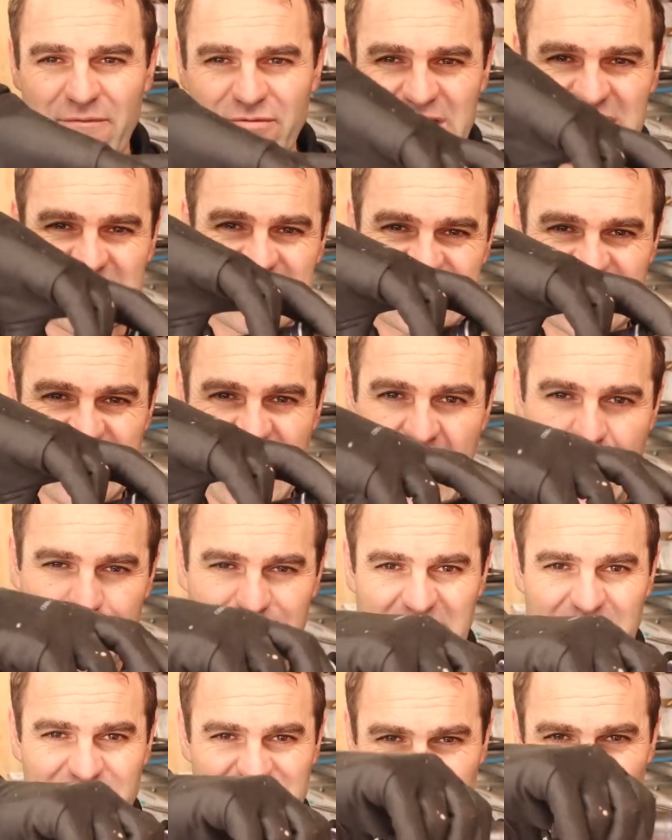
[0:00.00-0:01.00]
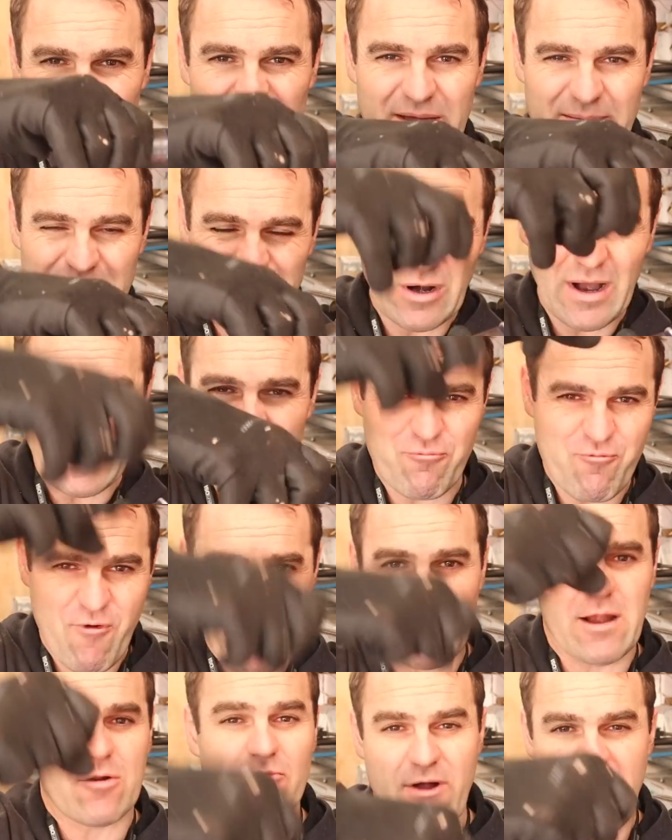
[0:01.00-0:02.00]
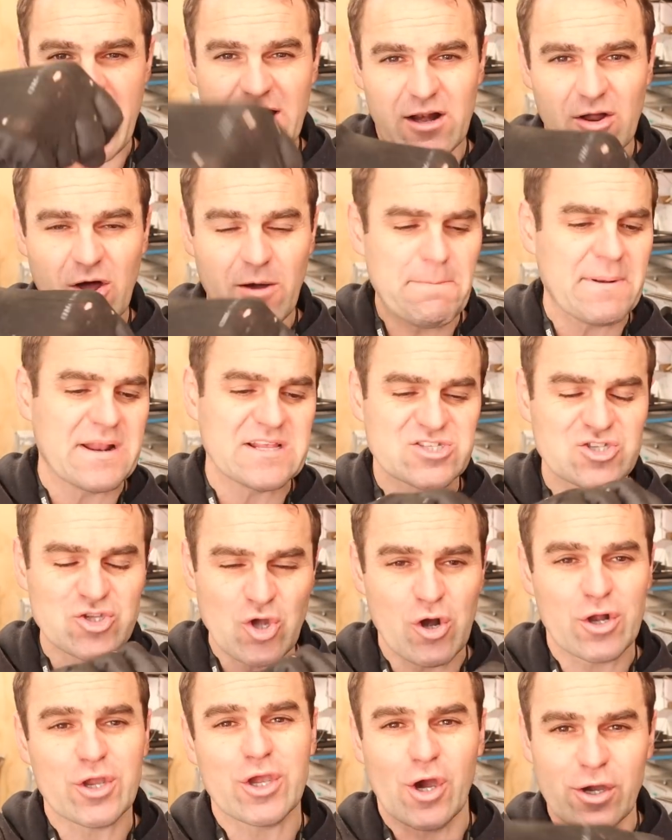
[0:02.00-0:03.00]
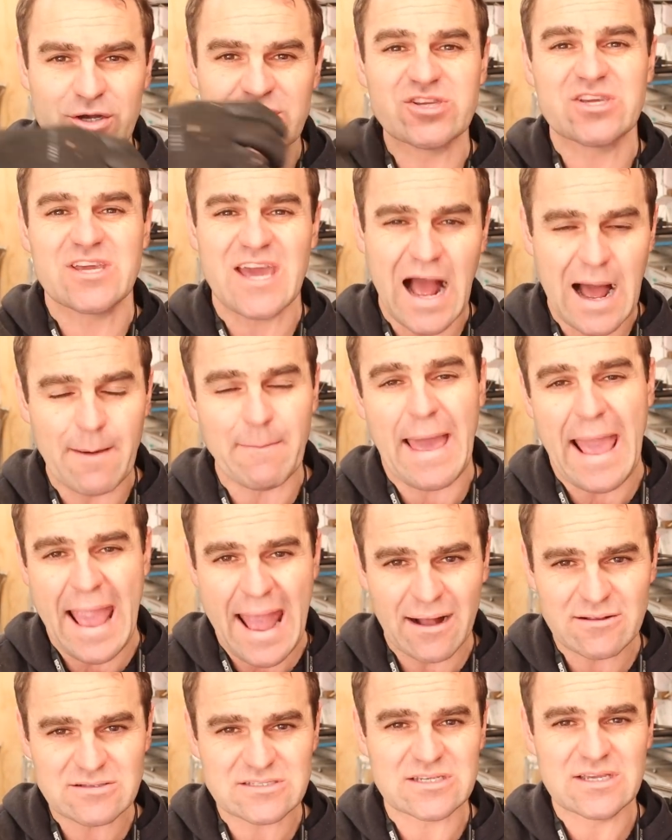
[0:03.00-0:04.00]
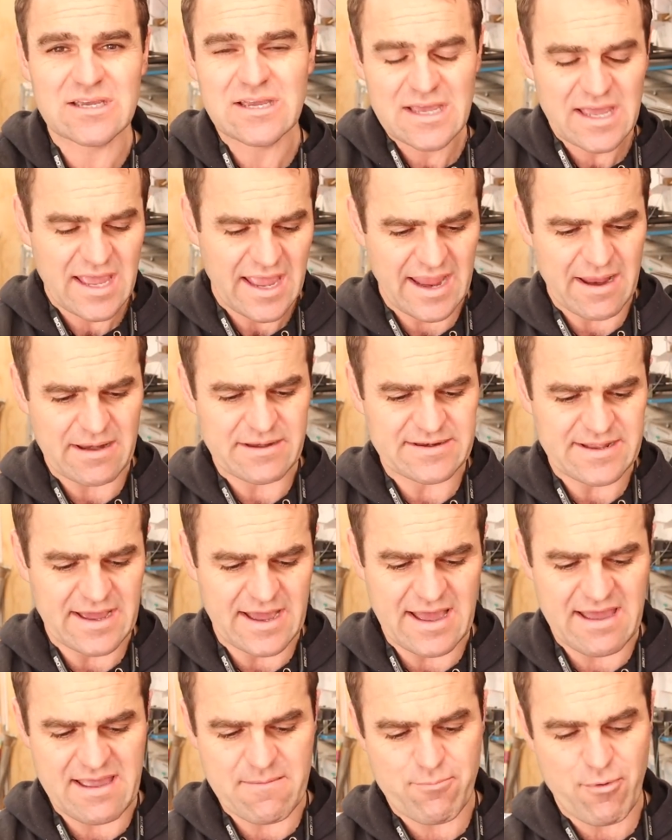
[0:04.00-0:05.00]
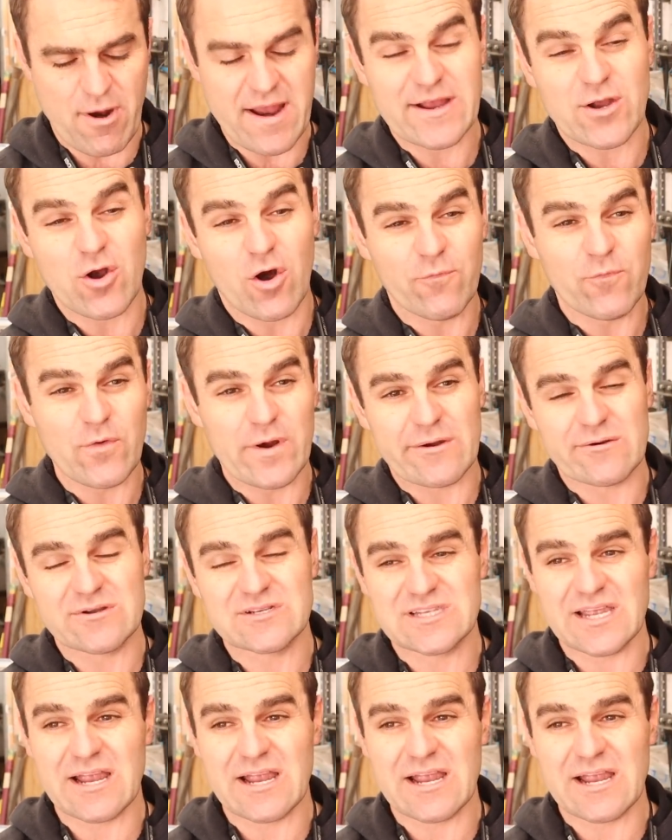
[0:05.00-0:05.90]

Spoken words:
everything is captive. So it might rattle around a lot, but it's not going to come out and break off. Whereas